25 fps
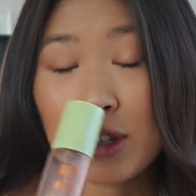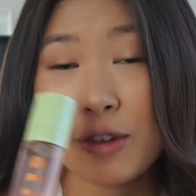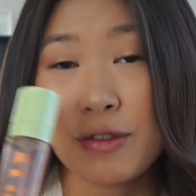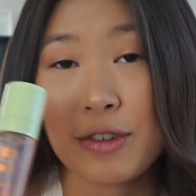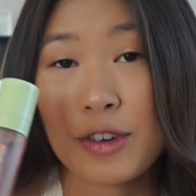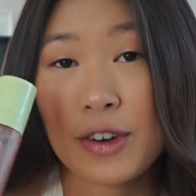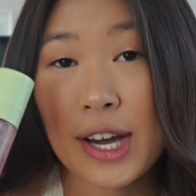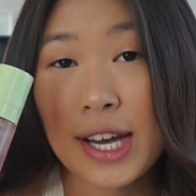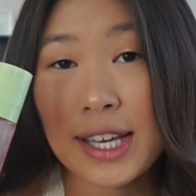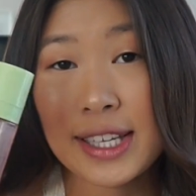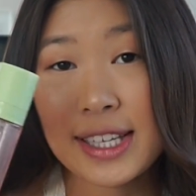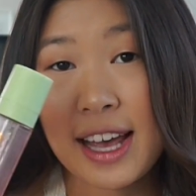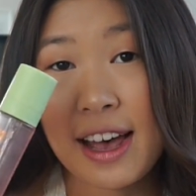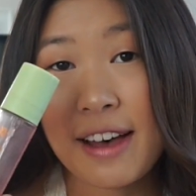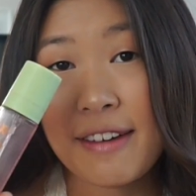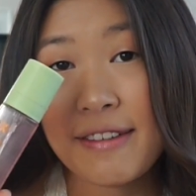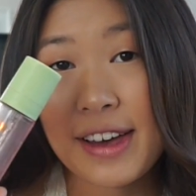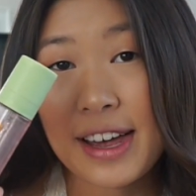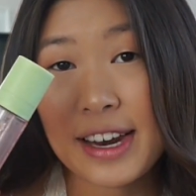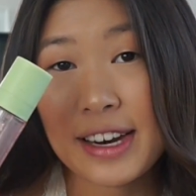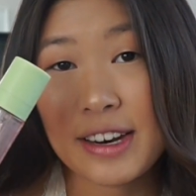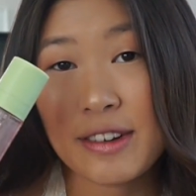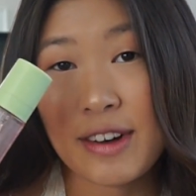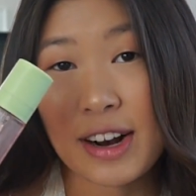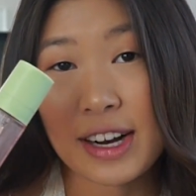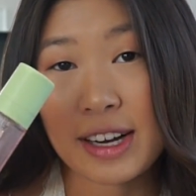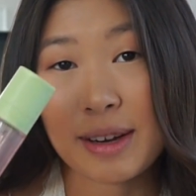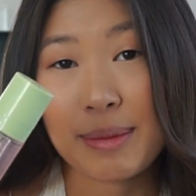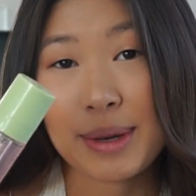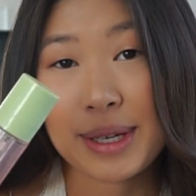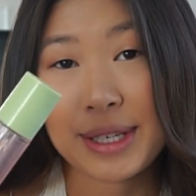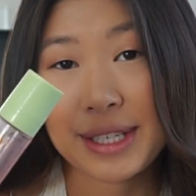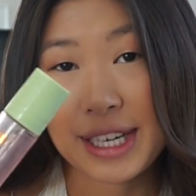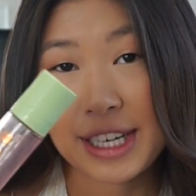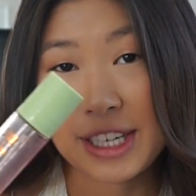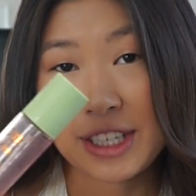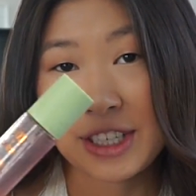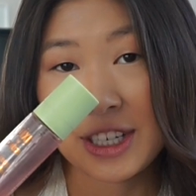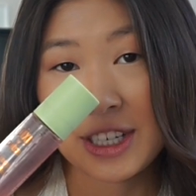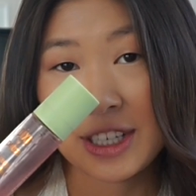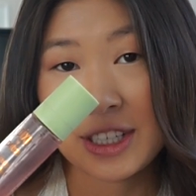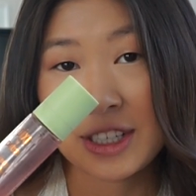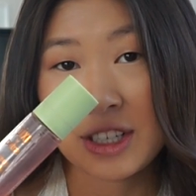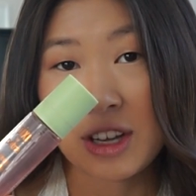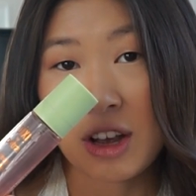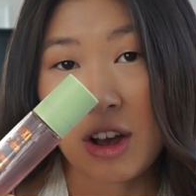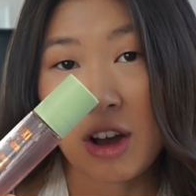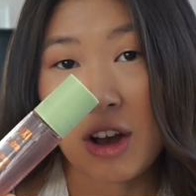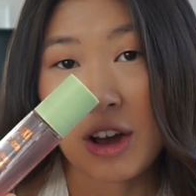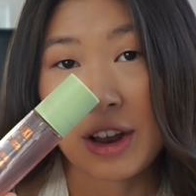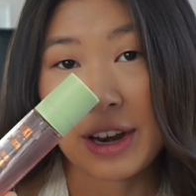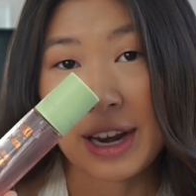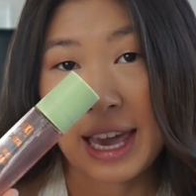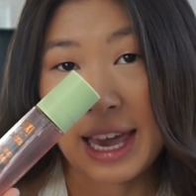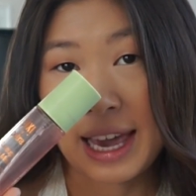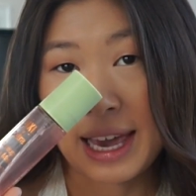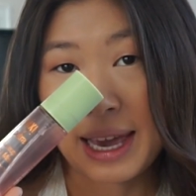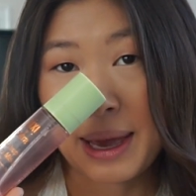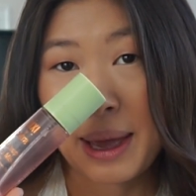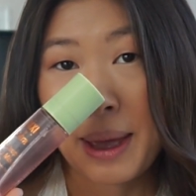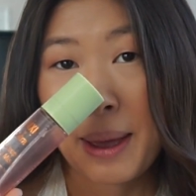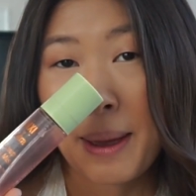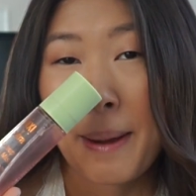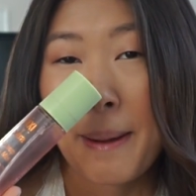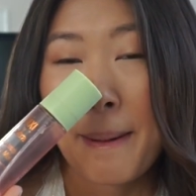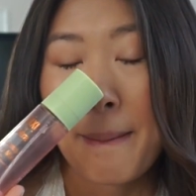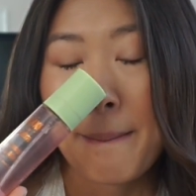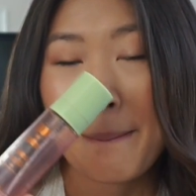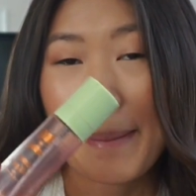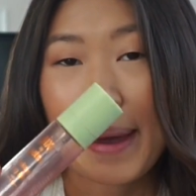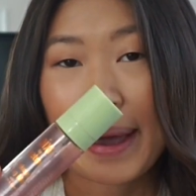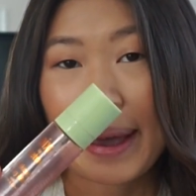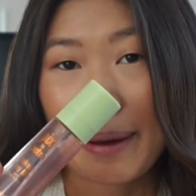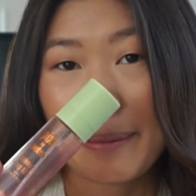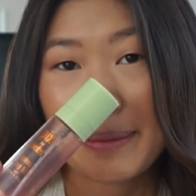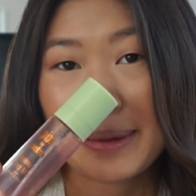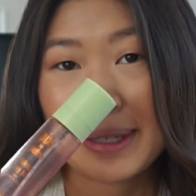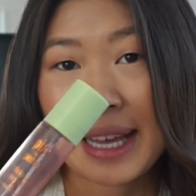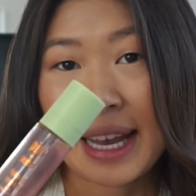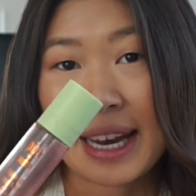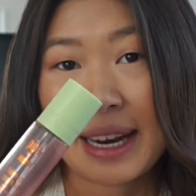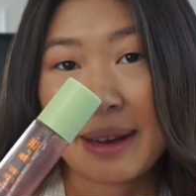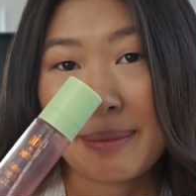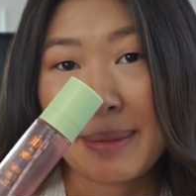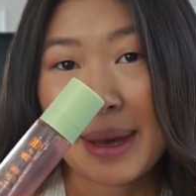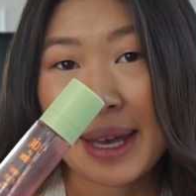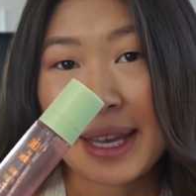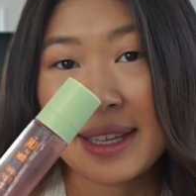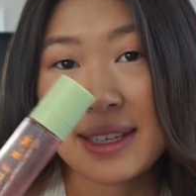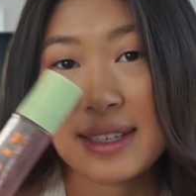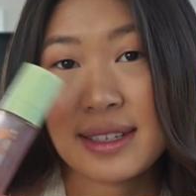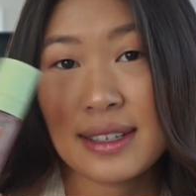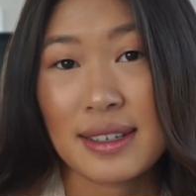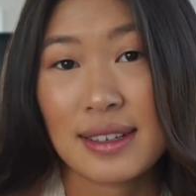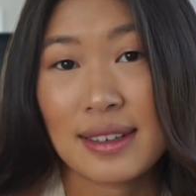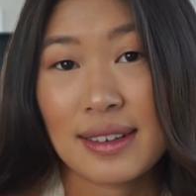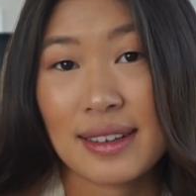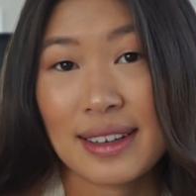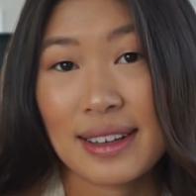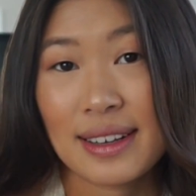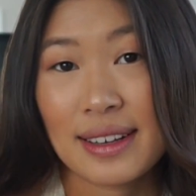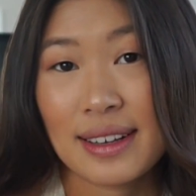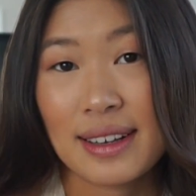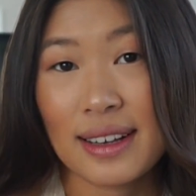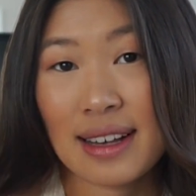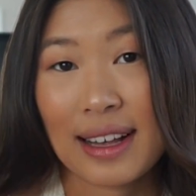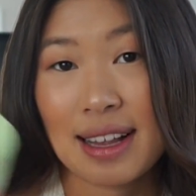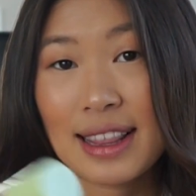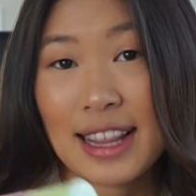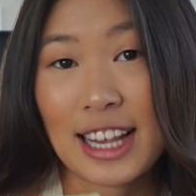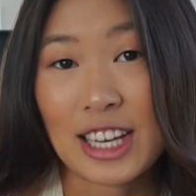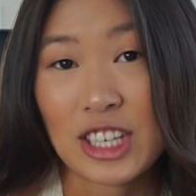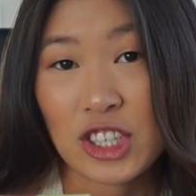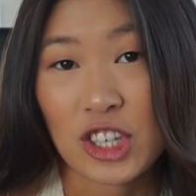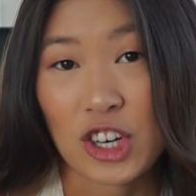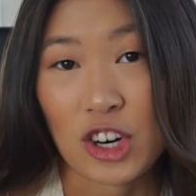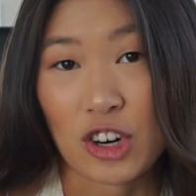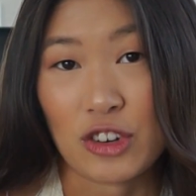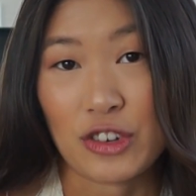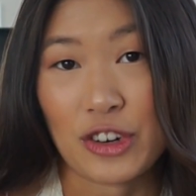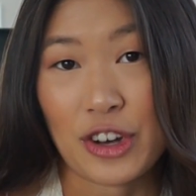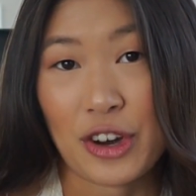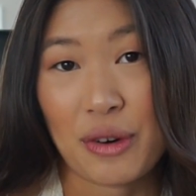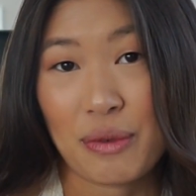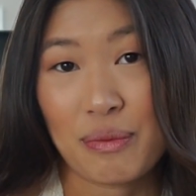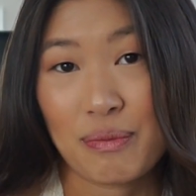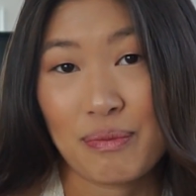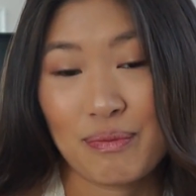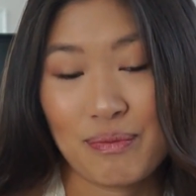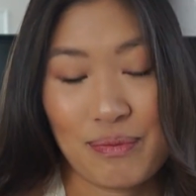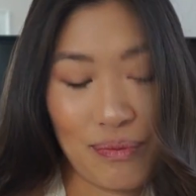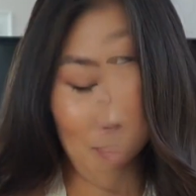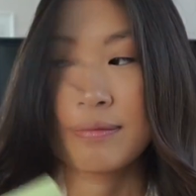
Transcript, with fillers: So if you guys have any recommendations on a makeup setting mist, let your girl know.